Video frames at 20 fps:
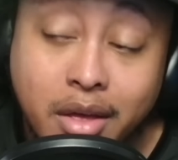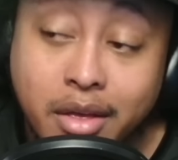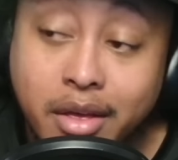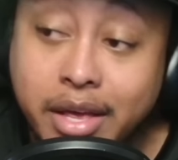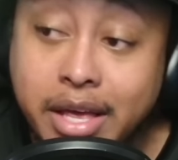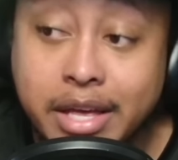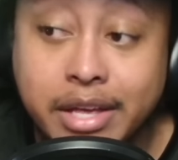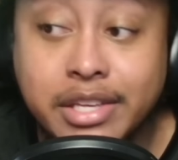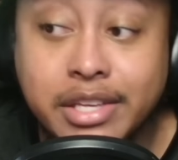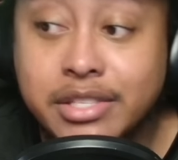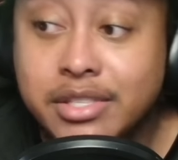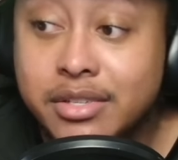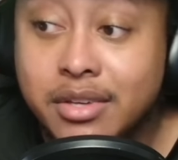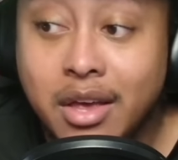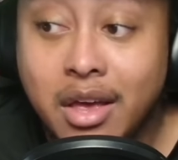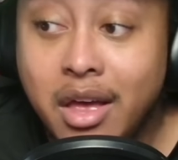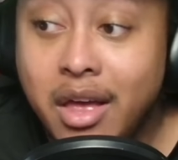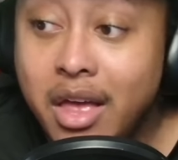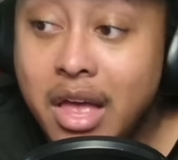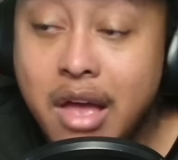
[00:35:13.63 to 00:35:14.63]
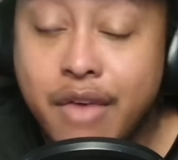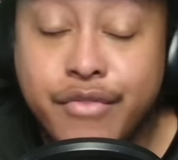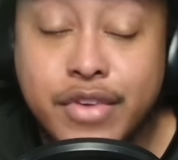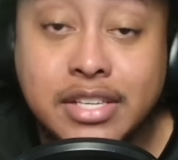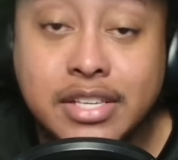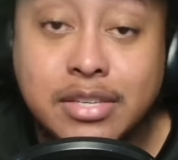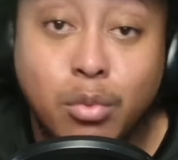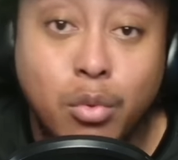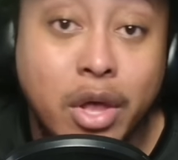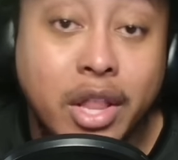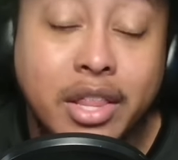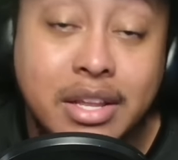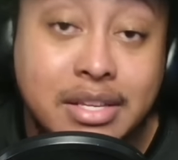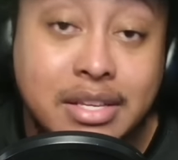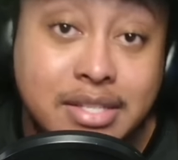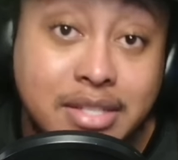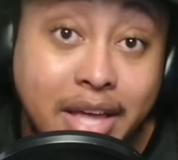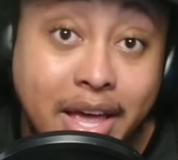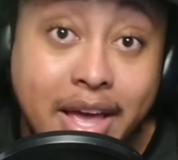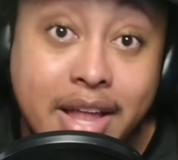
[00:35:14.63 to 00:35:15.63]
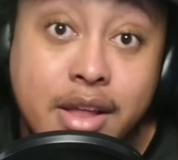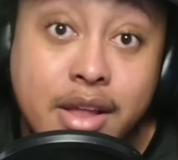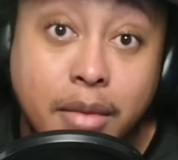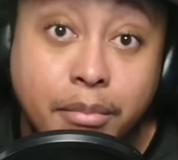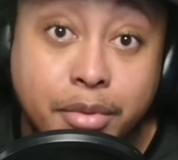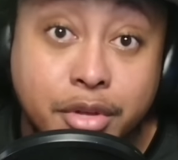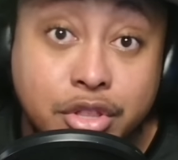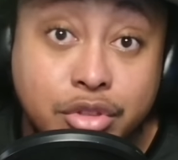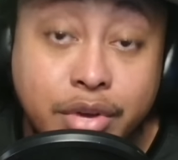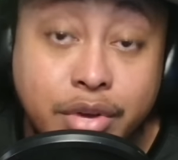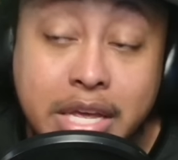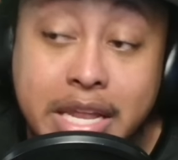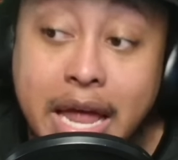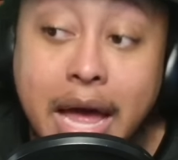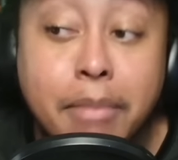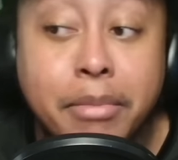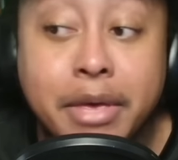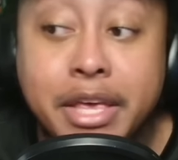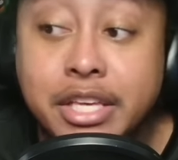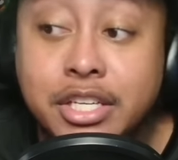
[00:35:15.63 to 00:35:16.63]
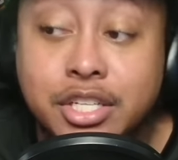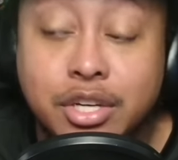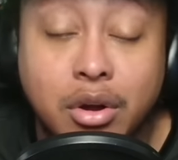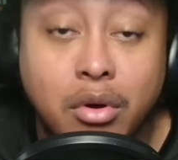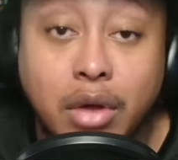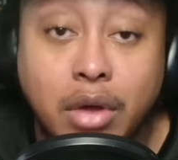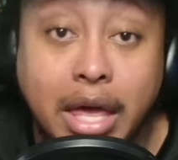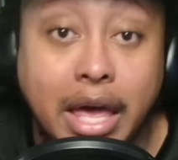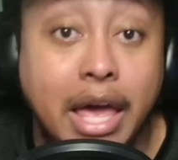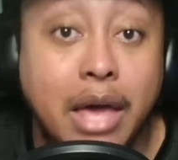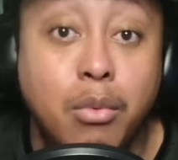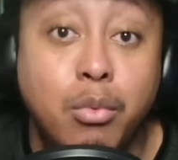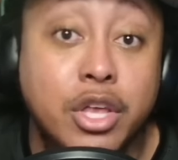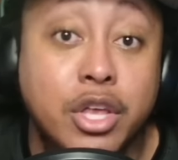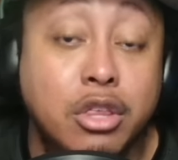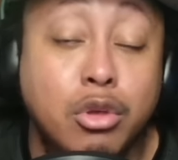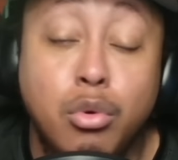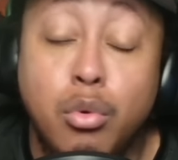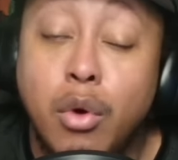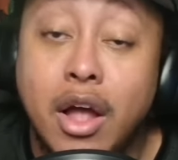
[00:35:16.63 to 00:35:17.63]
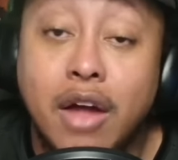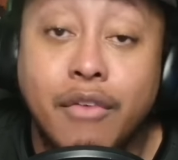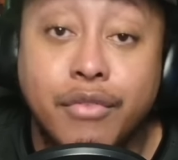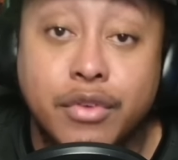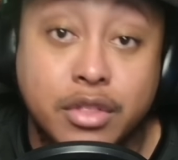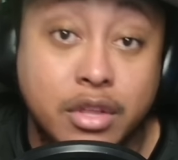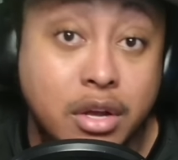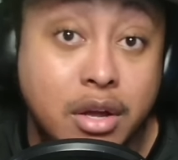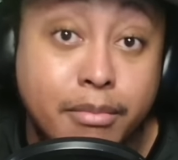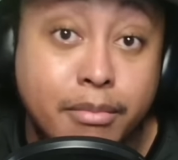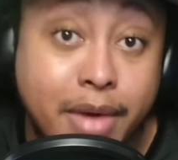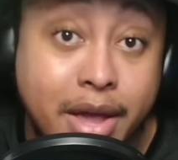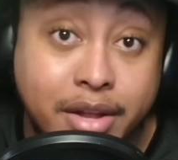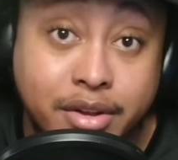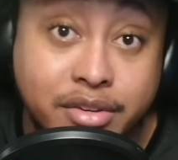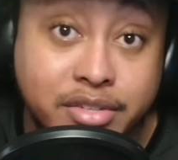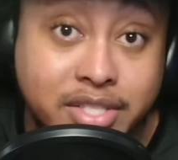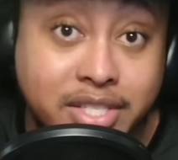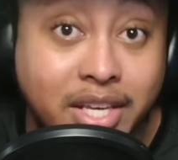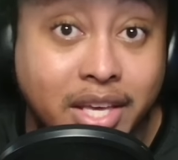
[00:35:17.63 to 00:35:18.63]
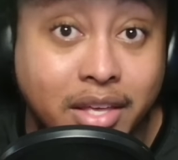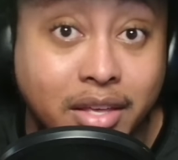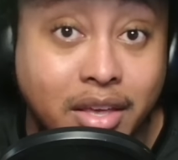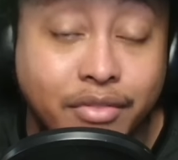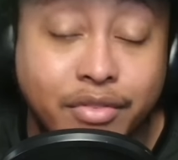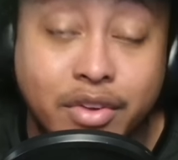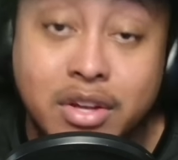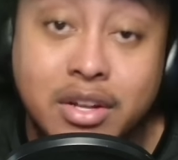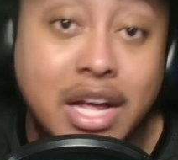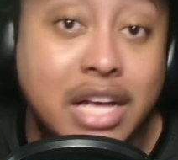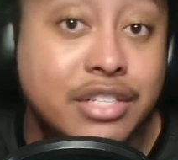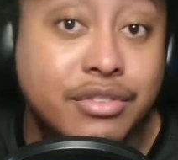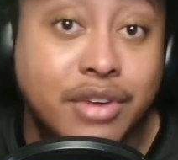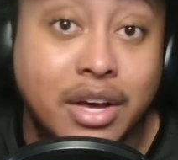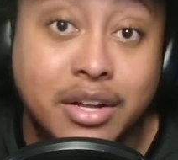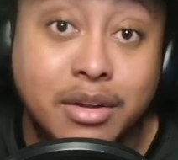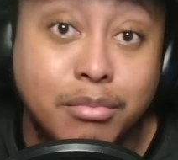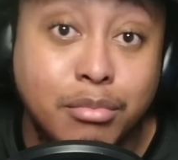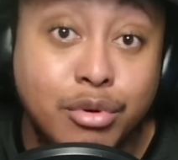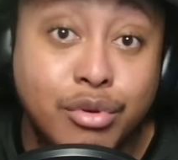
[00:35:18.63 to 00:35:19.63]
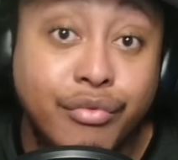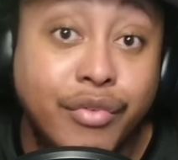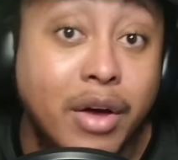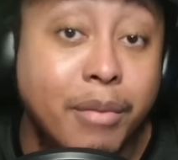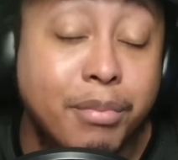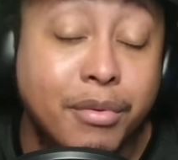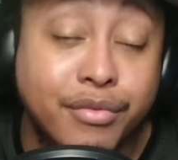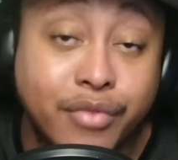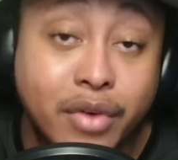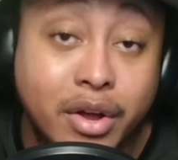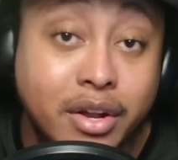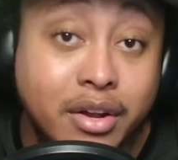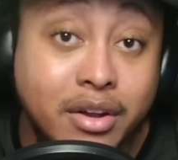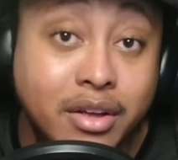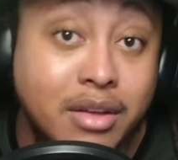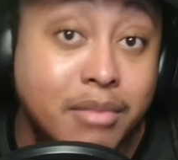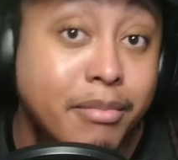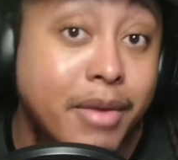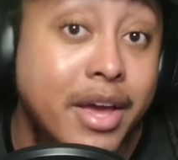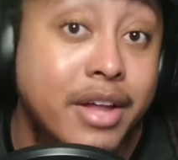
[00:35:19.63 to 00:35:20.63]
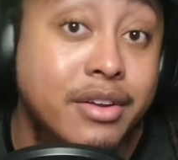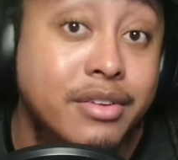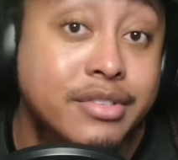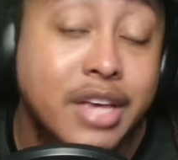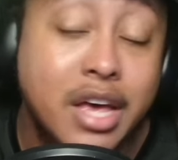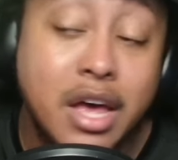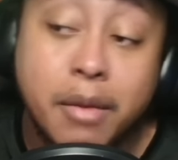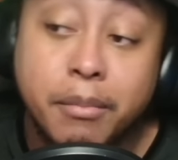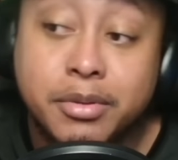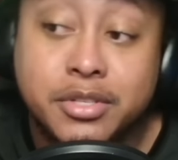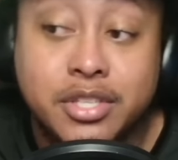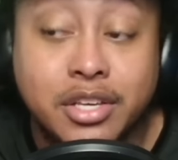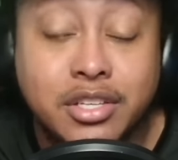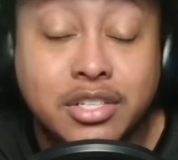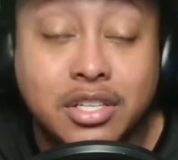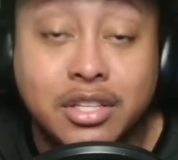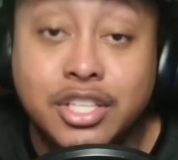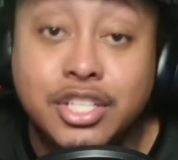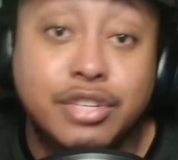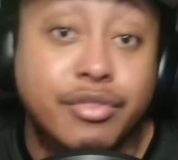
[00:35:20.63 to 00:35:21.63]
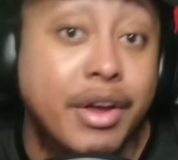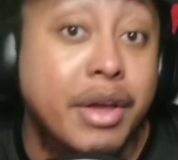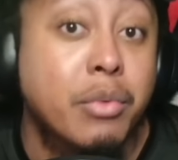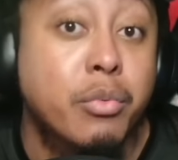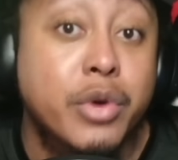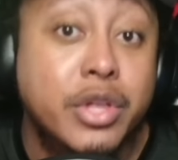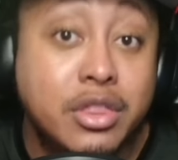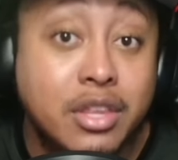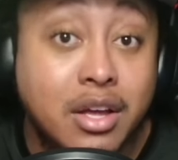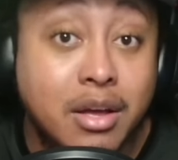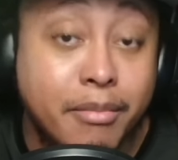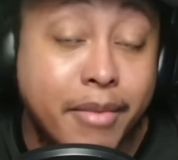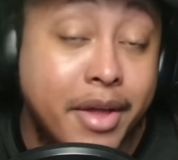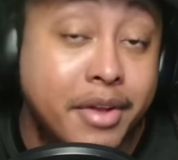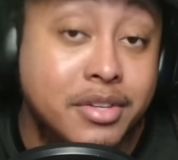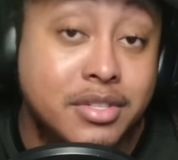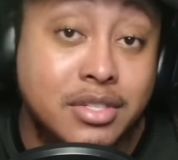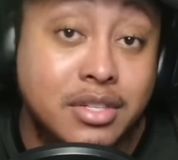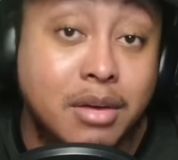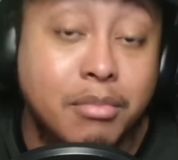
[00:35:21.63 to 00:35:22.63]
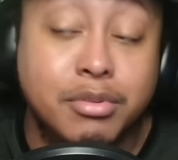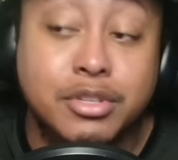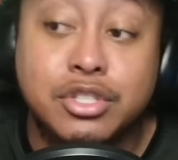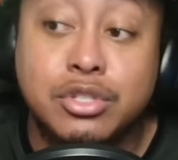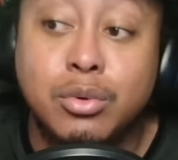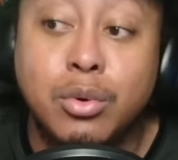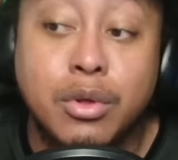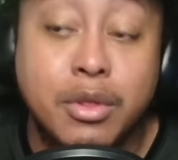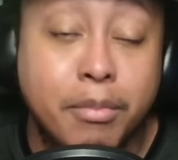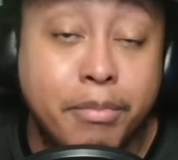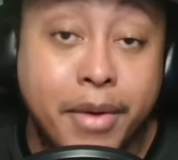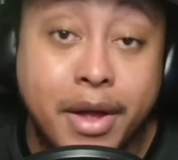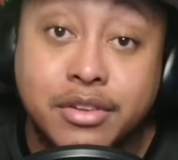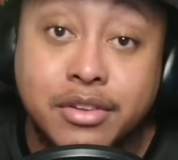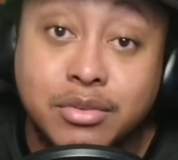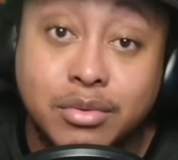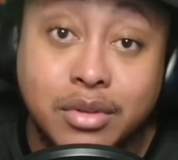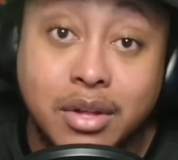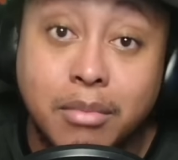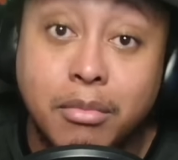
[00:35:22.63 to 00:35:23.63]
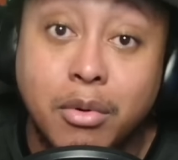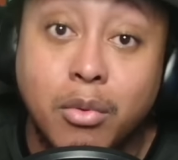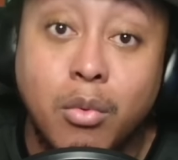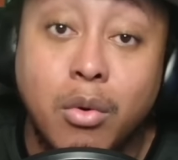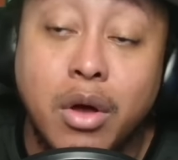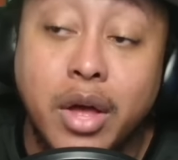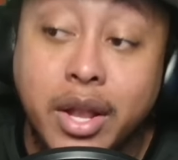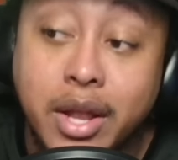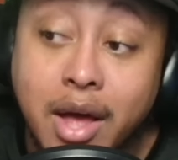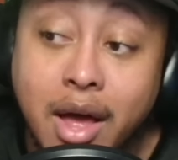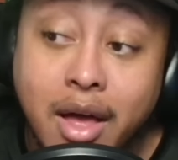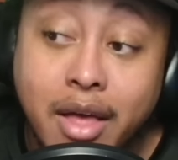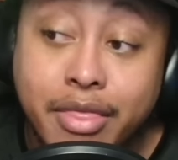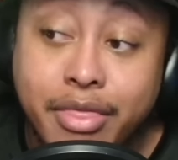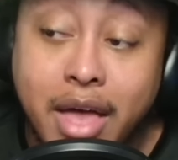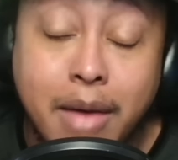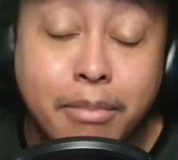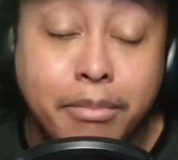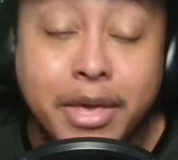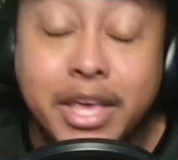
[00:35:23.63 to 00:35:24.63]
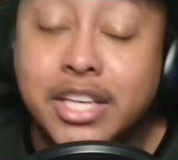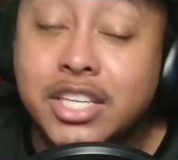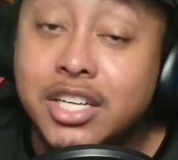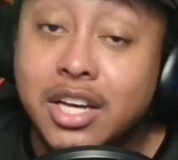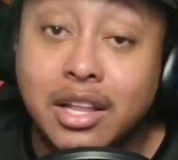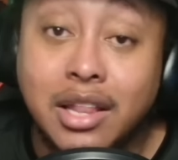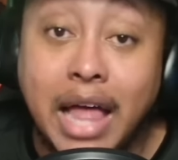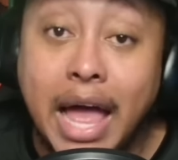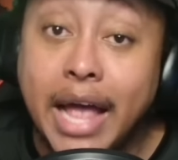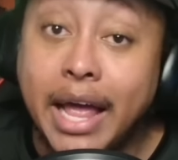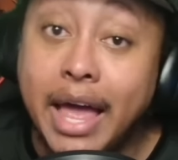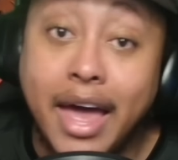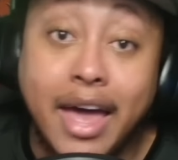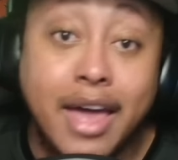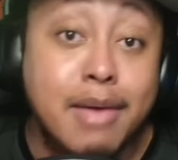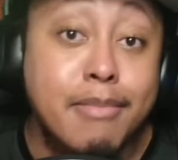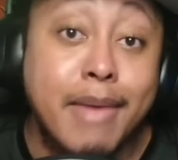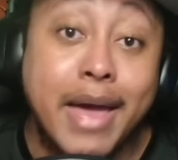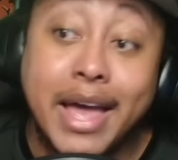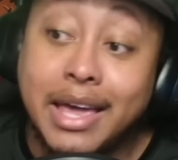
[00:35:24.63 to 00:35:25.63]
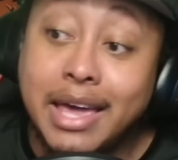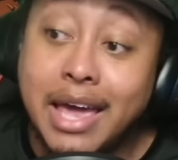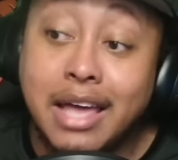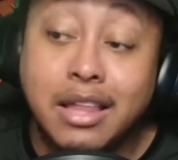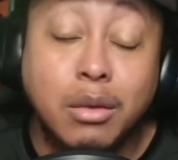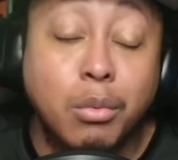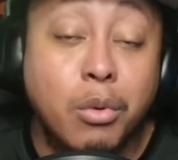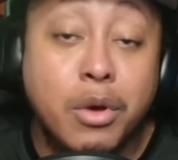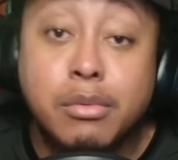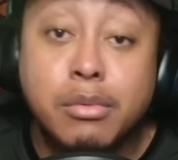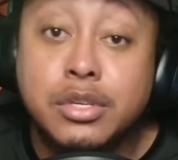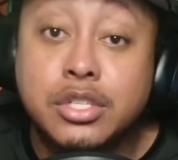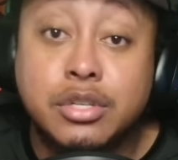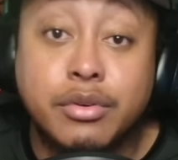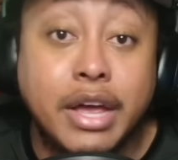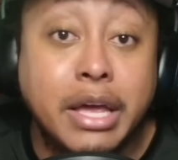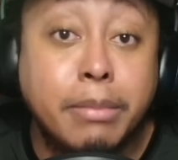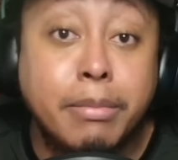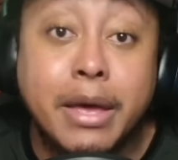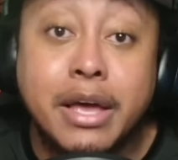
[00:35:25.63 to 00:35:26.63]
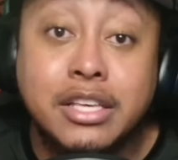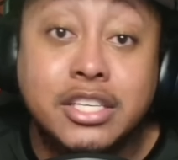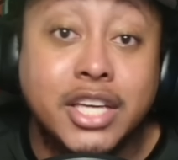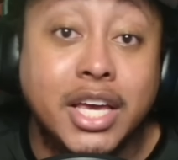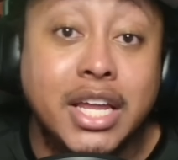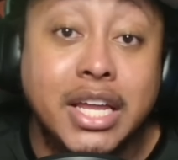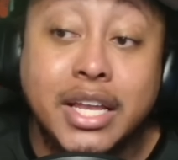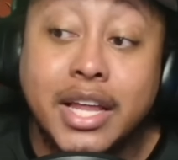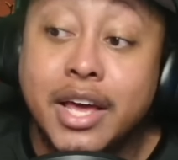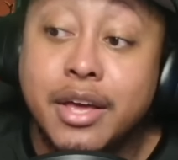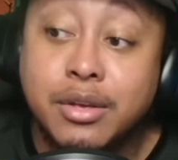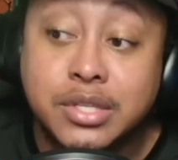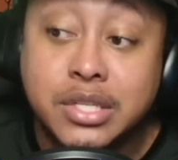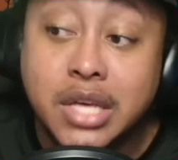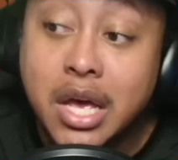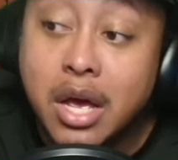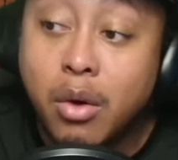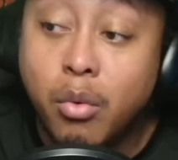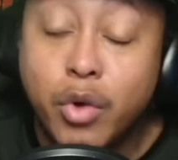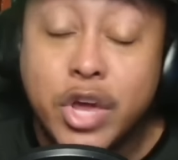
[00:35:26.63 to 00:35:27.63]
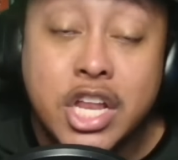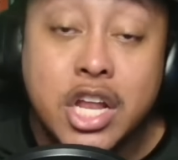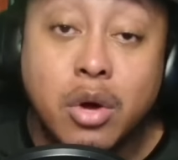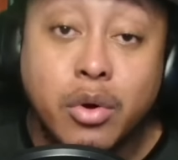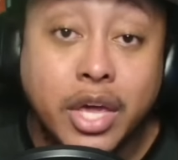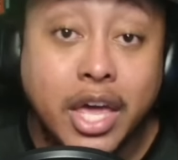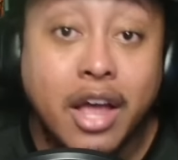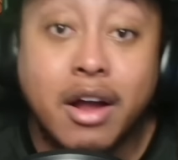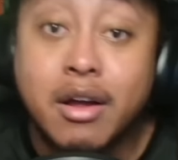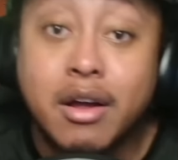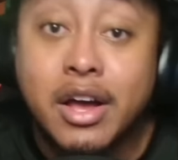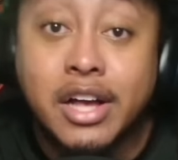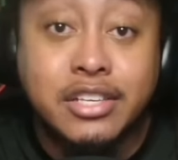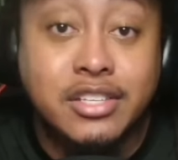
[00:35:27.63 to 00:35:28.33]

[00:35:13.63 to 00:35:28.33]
Because if you're willing to stay at number three, that means you're okay with whoever the commanders take. If you're not trying to move up in front of the commanders, potentially trade with the commanders at number two or the Bears with number one, that means you're like, hey man, Caleb Williams, Drake Maye, Jayden Daniels, we don't care.